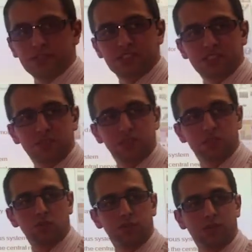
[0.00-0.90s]
system, it's
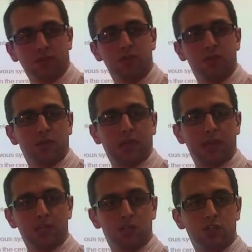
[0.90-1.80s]
all about
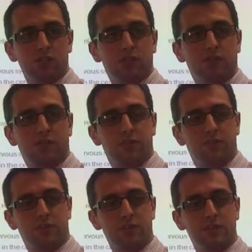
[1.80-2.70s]
communication around the
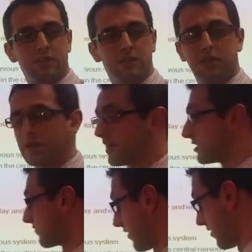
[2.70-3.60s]
body, and it's
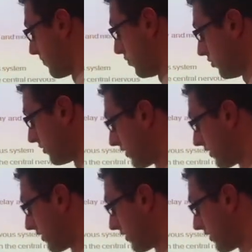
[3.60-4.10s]
very important,